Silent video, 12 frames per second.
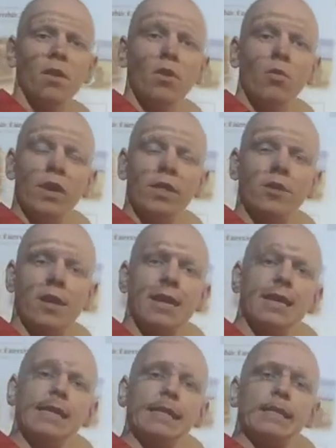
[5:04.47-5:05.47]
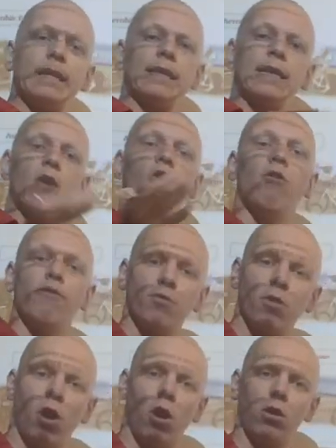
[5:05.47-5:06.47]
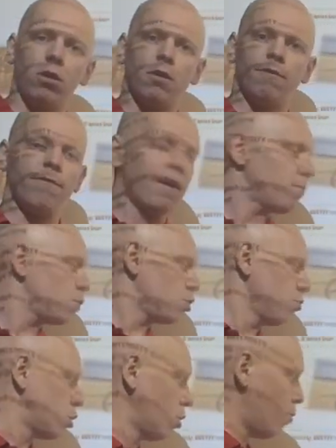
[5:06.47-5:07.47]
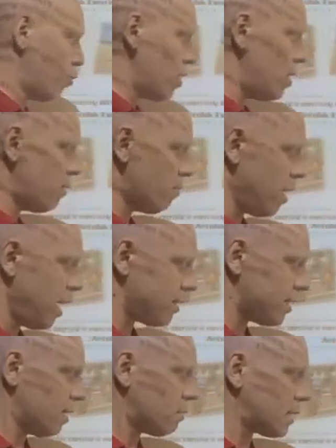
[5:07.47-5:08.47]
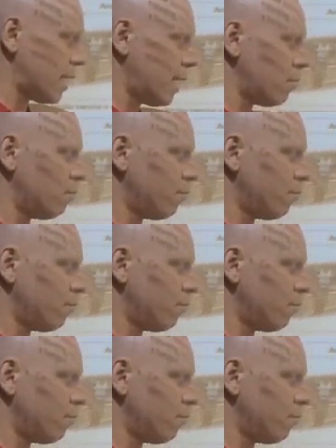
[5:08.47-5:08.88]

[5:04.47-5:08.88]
which is the overall of them two. So breathing rate times tidal